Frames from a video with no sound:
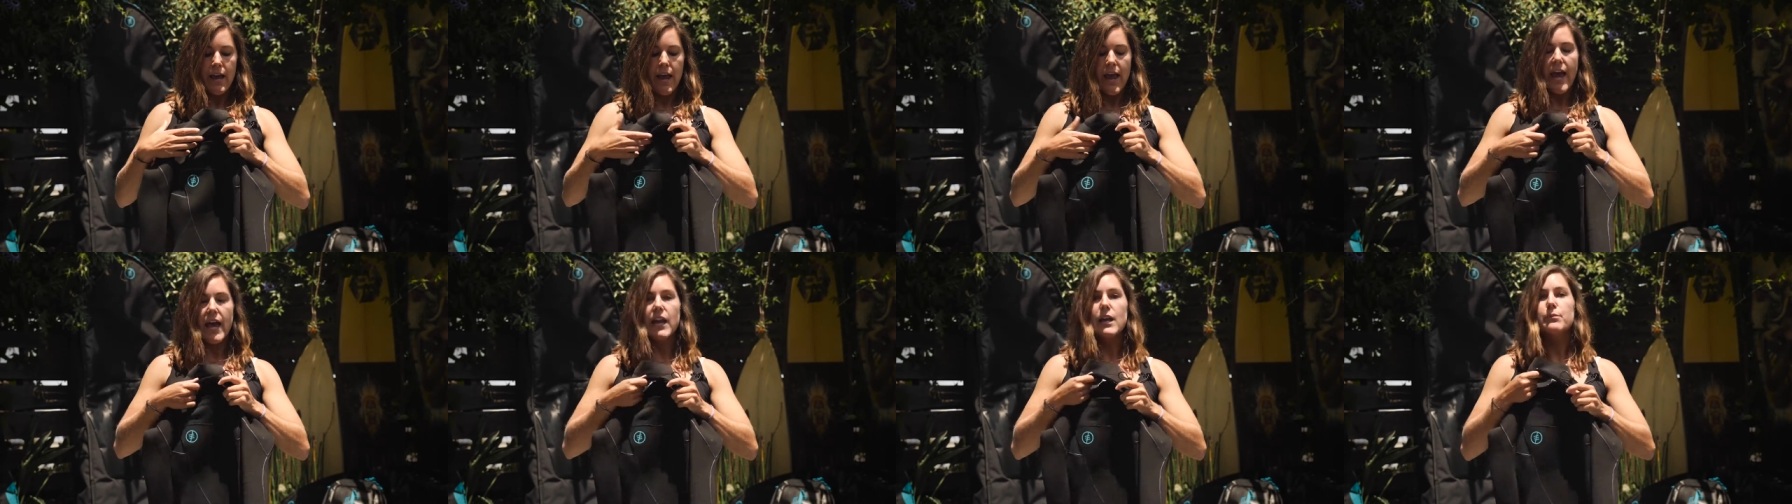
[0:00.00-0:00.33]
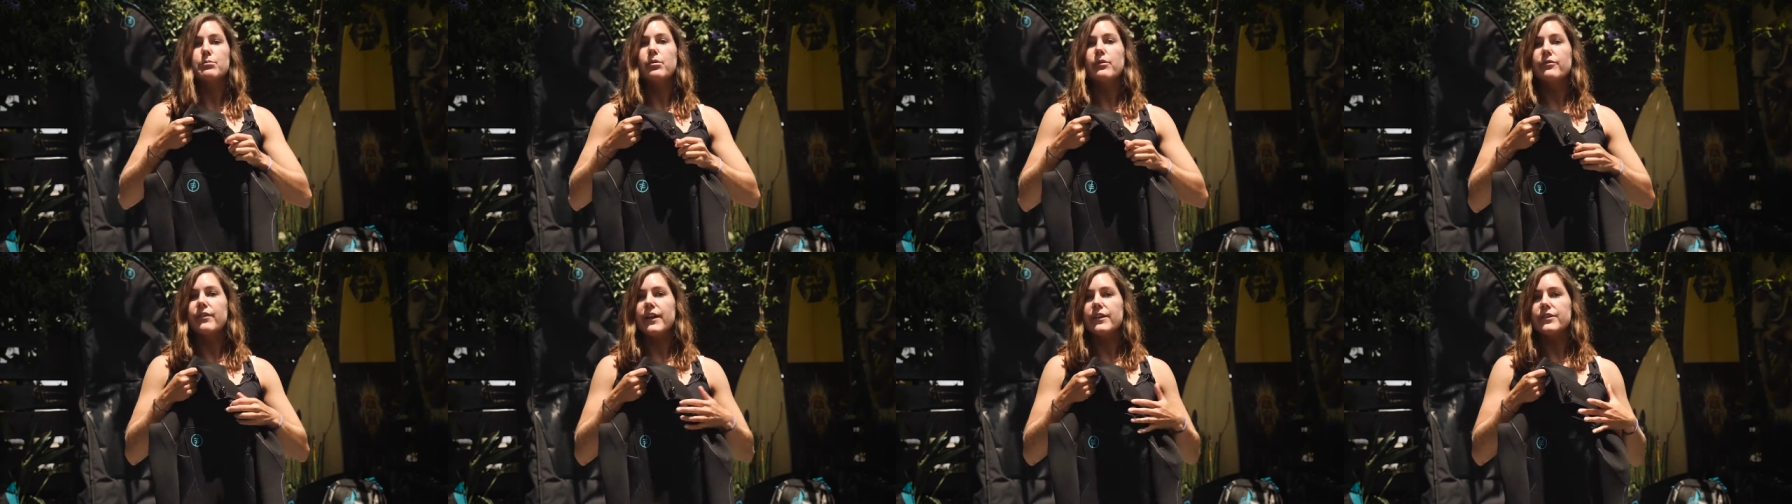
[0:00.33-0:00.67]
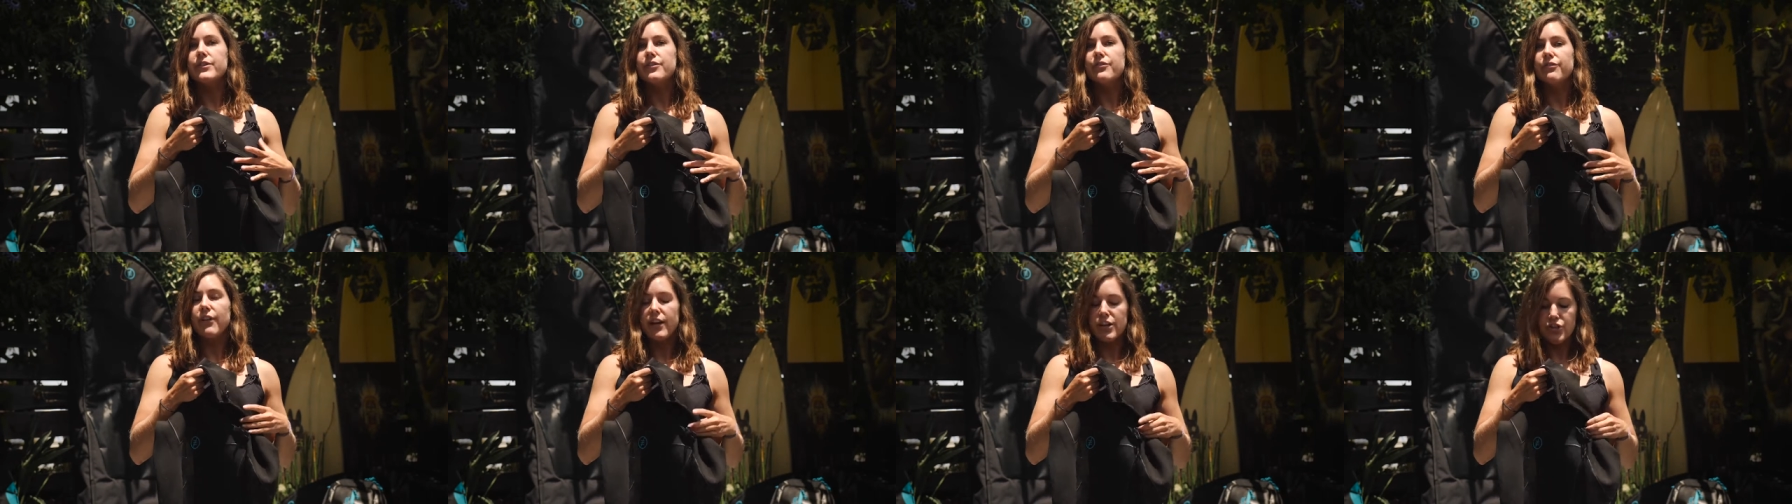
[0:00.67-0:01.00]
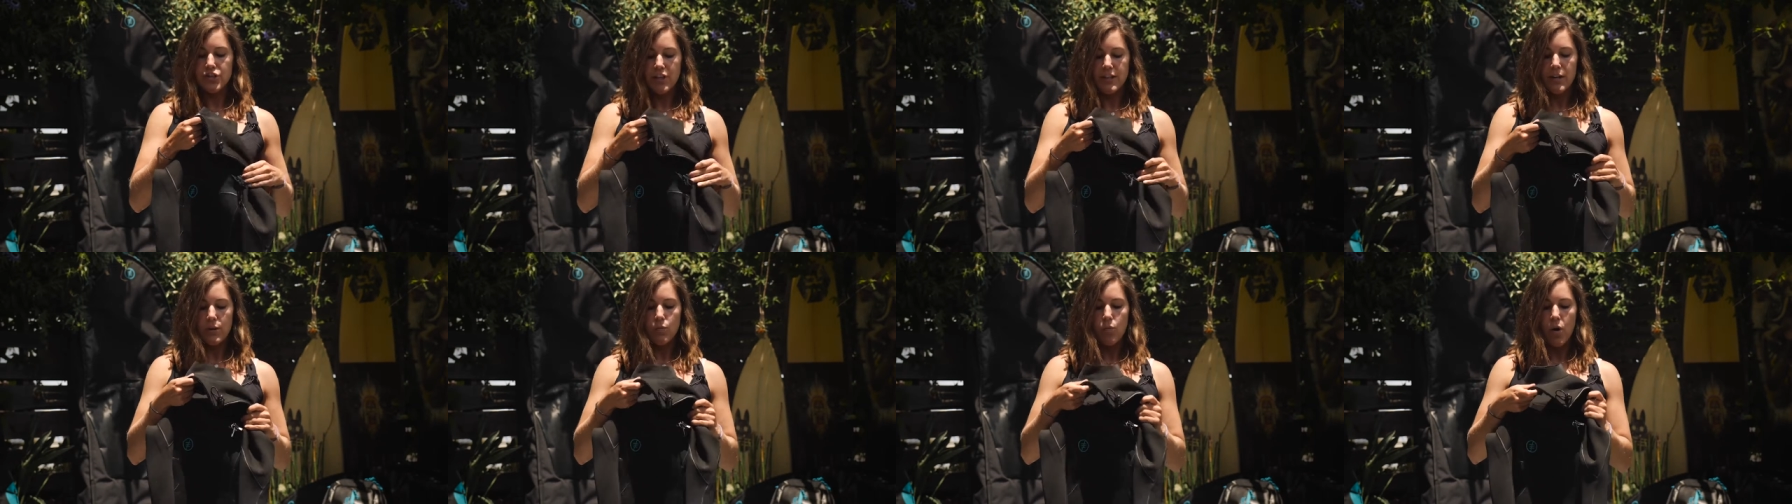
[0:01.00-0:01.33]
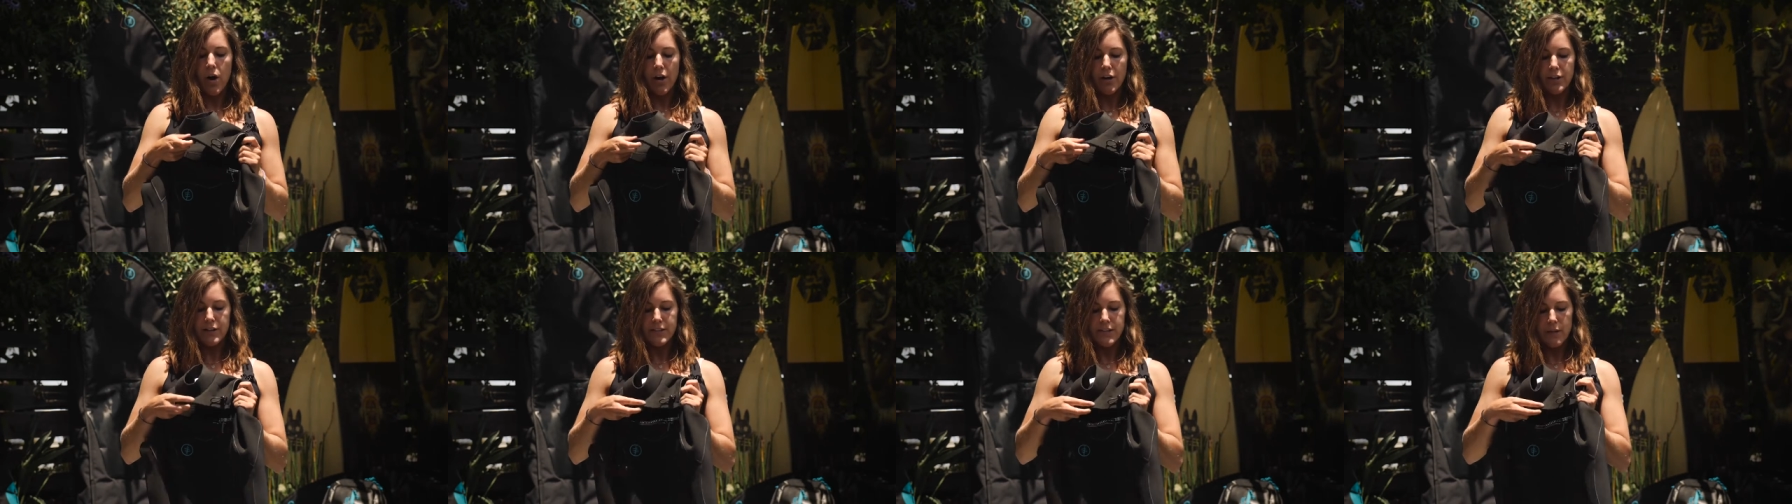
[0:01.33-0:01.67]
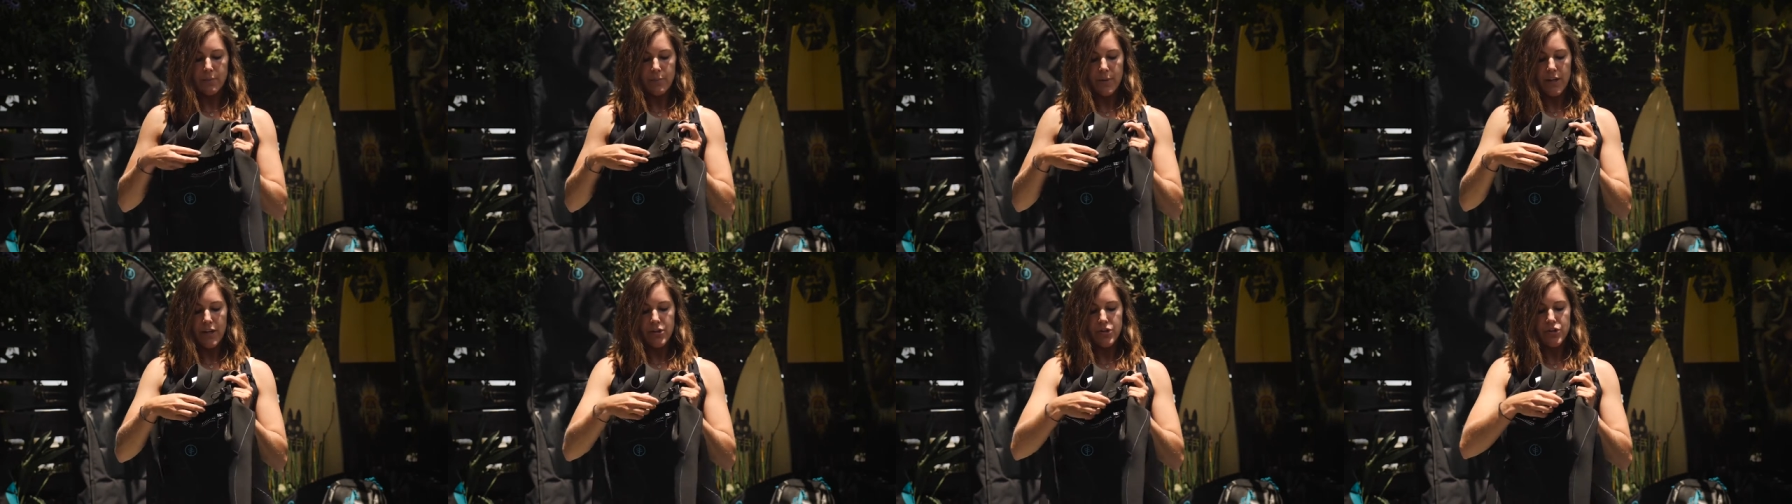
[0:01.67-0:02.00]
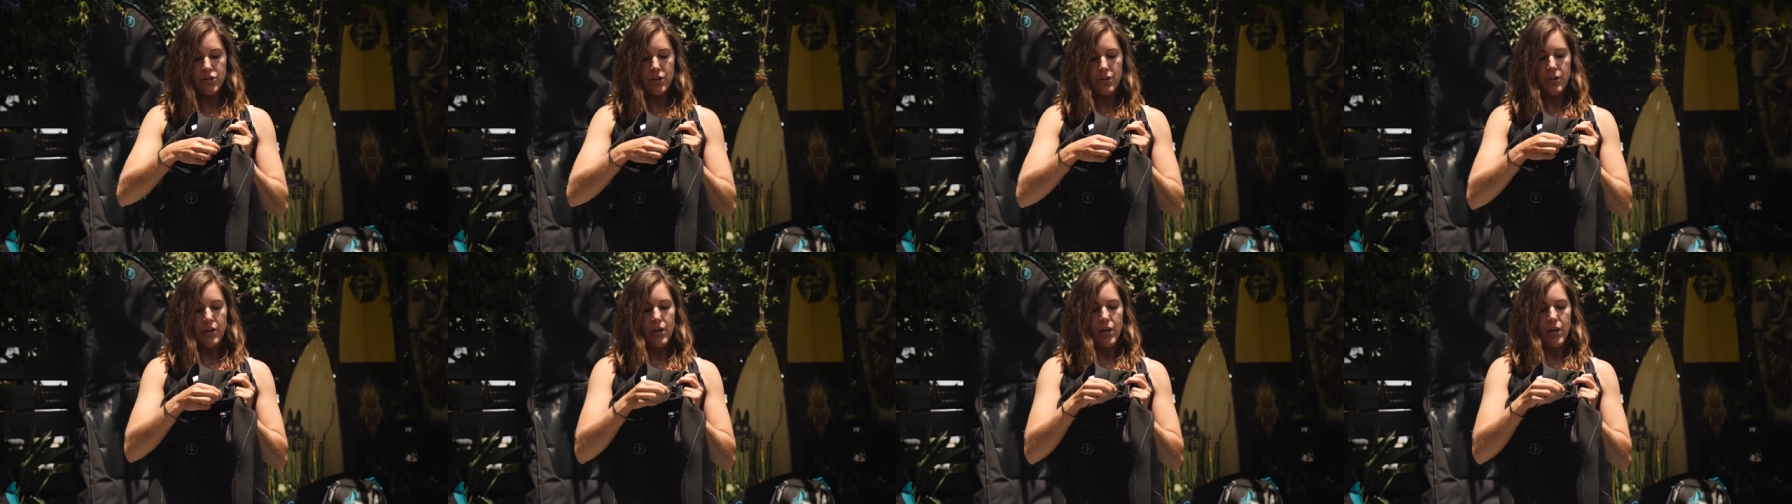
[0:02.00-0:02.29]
and it prevents flushing and water seepage.